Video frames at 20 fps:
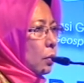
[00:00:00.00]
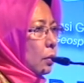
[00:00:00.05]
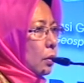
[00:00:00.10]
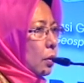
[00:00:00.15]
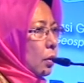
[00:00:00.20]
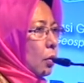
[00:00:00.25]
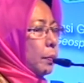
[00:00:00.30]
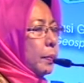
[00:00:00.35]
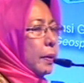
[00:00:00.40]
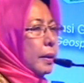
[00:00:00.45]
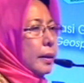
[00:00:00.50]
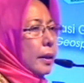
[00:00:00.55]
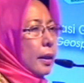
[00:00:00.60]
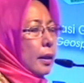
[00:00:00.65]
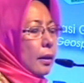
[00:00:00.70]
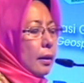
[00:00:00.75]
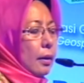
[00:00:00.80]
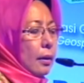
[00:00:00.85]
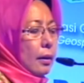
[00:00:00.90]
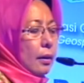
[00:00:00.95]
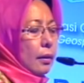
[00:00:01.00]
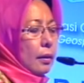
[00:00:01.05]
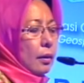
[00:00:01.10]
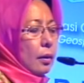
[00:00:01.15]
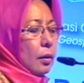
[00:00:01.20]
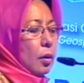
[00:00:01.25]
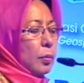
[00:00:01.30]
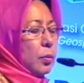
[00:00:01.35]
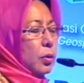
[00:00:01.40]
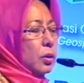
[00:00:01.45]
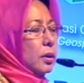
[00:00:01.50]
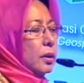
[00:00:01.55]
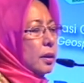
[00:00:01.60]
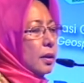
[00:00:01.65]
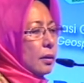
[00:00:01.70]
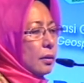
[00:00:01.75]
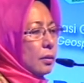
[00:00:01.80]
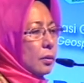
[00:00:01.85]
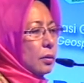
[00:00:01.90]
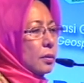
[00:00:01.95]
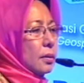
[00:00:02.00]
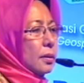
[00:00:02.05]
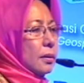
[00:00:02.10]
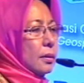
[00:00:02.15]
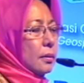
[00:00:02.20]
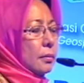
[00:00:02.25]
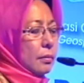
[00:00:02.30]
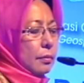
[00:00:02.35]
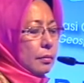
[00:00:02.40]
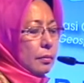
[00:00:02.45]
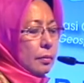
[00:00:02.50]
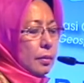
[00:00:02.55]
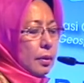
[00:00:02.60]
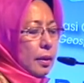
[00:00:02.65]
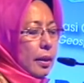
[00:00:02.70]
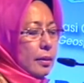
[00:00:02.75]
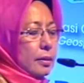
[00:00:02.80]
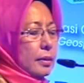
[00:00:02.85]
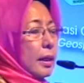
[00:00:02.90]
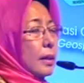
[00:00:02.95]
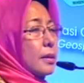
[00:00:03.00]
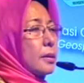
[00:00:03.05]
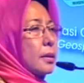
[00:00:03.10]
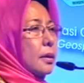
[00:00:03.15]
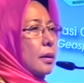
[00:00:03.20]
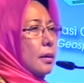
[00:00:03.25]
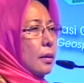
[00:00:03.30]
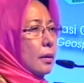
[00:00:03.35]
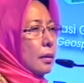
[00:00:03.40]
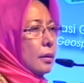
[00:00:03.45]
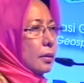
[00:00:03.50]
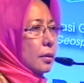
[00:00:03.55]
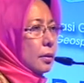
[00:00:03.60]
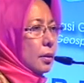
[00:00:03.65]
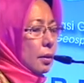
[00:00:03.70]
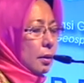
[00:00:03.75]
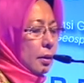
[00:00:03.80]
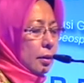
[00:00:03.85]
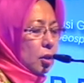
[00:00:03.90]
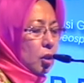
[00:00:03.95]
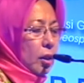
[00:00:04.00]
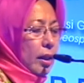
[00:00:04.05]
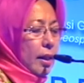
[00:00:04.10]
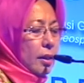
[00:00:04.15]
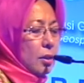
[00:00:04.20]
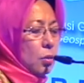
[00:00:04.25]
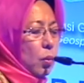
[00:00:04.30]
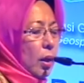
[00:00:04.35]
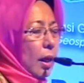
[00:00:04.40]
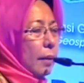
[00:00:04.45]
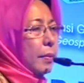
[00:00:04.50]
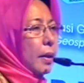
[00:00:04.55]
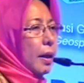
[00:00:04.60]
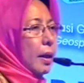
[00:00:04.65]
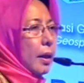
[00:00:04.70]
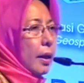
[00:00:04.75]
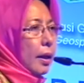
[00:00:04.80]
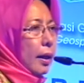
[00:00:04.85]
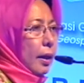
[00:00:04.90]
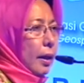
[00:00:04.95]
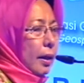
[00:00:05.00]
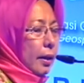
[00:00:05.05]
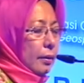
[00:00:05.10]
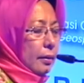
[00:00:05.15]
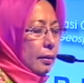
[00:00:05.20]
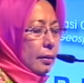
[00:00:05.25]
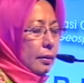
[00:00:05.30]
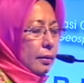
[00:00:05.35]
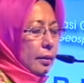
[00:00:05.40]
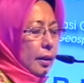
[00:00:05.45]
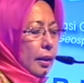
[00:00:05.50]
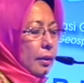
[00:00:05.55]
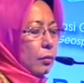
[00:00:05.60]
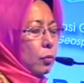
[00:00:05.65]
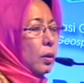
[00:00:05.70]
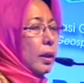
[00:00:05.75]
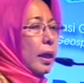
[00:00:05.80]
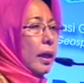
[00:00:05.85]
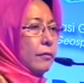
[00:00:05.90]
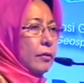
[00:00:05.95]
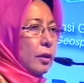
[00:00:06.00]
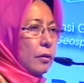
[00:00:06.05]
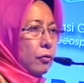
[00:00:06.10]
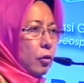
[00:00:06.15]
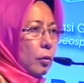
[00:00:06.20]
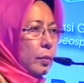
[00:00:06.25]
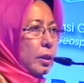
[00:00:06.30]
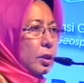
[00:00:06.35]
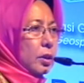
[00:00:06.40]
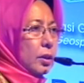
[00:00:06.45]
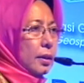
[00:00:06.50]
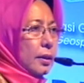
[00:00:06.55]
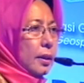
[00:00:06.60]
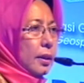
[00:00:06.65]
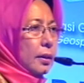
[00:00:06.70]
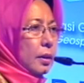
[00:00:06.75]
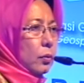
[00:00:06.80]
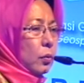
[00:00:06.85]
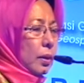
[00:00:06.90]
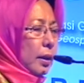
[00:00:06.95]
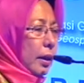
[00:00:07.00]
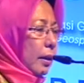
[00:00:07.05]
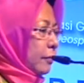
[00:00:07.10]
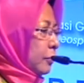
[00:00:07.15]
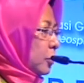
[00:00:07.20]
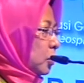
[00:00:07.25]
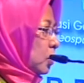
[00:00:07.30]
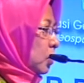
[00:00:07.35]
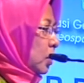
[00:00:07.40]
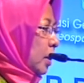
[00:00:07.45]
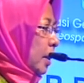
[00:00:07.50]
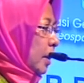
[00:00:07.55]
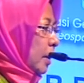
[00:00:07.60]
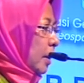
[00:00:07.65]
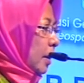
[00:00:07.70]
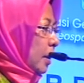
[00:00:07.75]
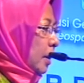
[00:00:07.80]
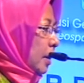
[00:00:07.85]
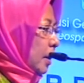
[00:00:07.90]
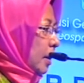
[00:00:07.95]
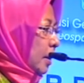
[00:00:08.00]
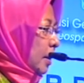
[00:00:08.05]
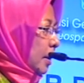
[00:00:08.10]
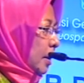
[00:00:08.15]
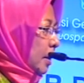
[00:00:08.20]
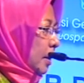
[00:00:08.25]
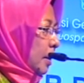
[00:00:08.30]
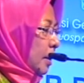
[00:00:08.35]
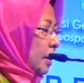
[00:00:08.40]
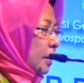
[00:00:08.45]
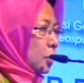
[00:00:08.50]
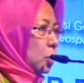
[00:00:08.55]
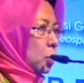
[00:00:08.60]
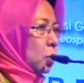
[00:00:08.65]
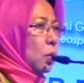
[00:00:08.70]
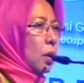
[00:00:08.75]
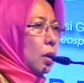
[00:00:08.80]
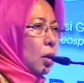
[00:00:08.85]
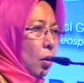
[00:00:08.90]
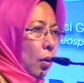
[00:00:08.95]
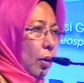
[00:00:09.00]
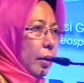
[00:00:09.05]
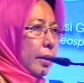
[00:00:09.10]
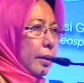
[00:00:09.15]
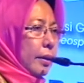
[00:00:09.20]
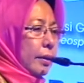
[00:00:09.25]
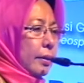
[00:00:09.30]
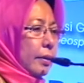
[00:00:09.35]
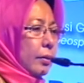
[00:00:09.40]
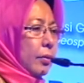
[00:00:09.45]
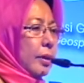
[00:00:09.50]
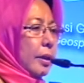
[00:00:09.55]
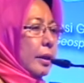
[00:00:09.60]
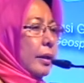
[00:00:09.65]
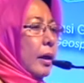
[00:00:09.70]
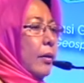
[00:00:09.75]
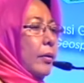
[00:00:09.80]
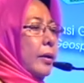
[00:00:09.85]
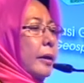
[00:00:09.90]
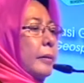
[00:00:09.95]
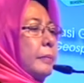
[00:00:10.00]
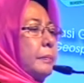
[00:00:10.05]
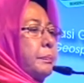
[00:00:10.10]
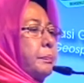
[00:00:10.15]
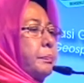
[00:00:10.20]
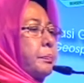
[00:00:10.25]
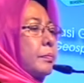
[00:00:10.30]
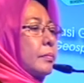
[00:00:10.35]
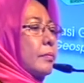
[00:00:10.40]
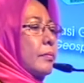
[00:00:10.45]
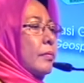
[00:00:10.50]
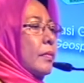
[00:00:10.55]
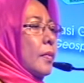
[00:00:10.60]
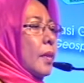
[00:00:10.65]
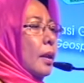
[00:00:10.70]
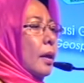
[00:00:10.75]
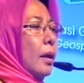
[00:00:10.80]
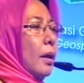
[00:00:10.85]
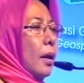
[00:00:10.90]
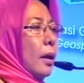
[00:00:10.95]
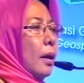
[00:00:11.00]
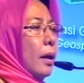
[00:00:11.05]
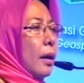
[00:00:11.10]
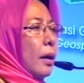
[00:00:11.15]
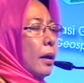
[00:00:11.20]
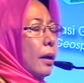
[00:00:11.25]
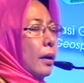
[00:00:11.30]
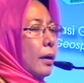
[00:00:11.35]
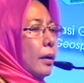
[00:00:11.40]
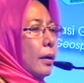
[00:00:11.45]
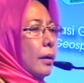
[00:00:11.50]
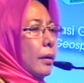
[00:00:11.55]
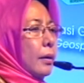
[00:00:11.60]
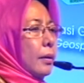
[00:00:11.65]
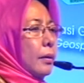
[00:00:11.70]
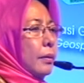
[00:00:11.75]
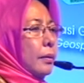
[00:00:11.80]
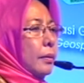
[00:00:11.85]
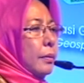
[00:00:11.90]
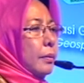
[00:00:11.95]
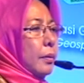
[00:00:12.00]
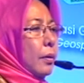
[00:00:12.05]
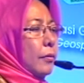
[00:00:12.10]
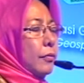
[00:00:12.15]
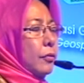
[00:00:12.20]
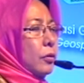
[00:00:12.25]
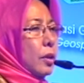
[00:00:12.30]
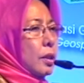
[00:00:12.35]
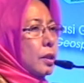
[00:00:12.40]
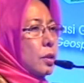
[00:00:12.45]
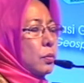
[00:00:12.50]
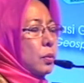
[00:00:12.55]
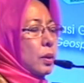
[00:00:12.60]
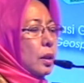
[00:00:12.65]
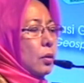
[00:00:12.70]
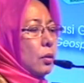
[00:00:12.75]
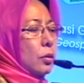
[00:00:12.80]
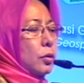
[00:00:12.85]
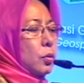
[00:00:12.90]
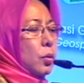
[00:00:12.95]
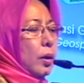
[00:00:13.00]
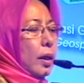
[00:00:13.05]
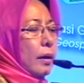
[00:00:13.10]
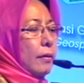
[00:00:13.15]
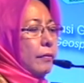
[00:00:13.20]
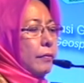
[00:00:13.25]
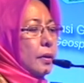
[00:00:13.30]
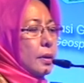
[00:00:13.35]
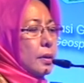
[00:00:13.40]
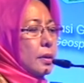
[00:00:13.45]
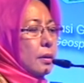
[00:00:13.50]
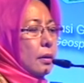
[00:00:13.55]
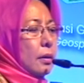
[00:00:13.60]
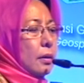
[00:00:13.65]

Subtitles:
open their computer, access the GIS web, and then will have the information that they will have to work on the ground. Yeah? Of course, we also have this